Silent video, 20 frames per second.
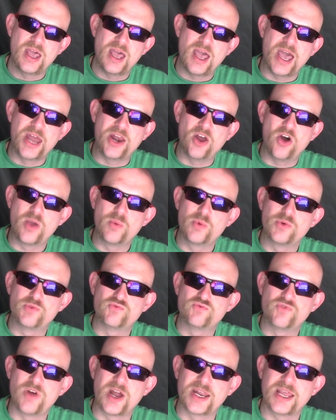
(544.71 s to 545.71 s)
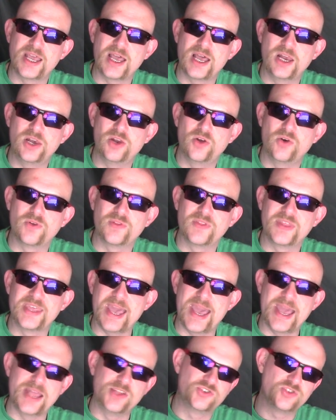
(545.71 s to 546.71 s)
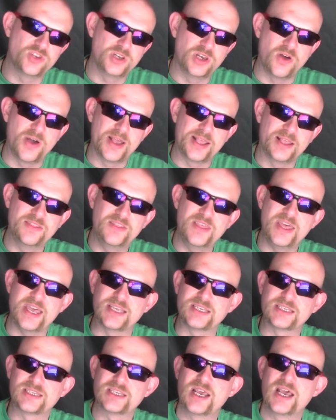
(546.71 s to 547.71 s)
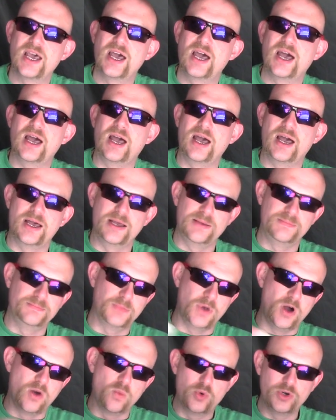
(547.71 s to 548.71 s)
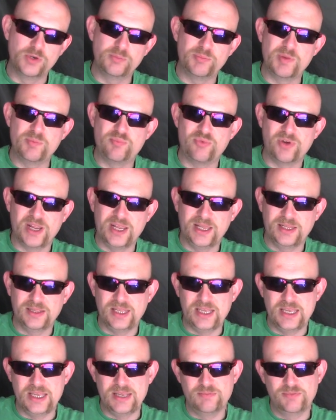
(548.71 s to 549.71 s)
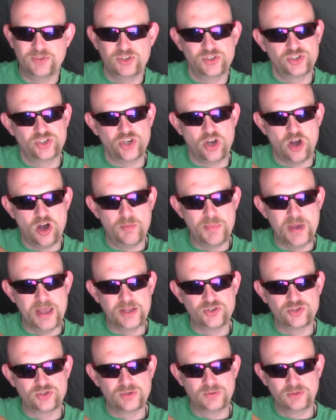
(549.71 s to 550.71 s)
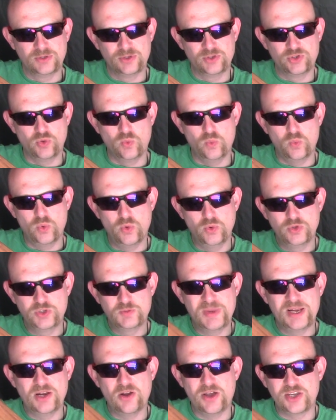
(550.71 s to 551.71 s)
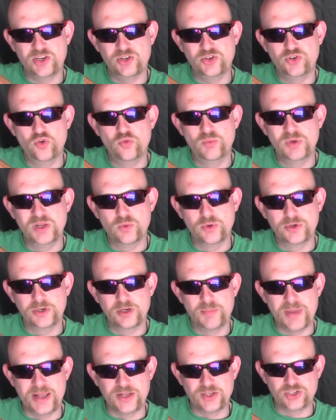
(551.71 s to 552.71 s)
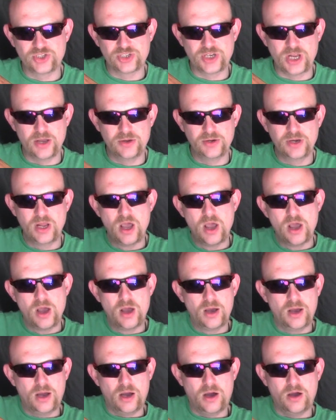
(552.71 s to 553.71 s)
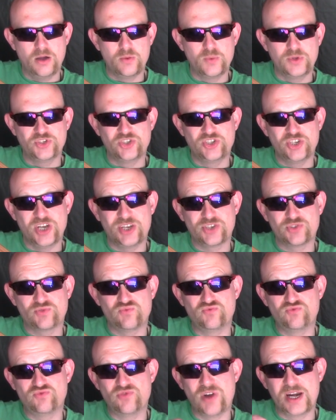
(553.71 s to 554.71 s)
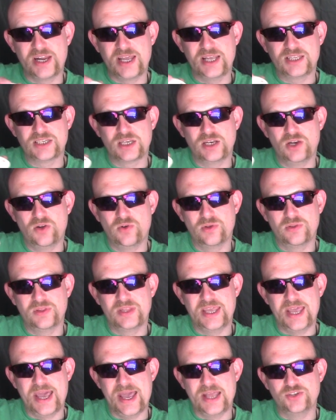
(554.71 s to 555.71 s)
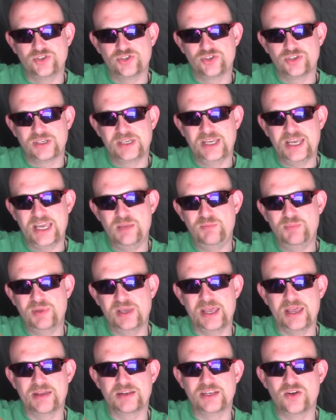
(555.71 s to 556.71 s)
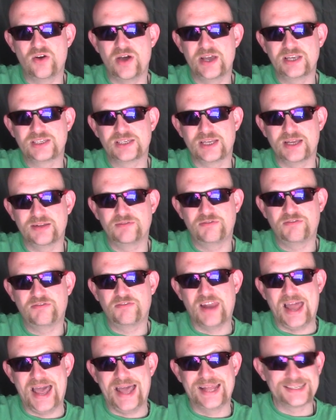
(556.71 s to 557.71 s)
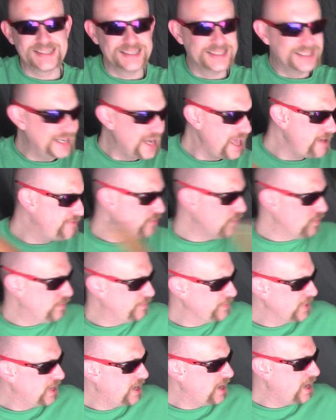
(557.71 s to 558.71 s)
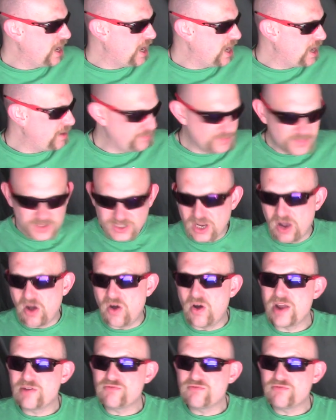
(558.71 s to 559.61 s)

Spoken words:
and I would run it along the edge like this. I wouldn't be bringing the sharp edge towards me like you normally would in a bench stone. I would just run it along the edge, keeping it nice and flat and level. So I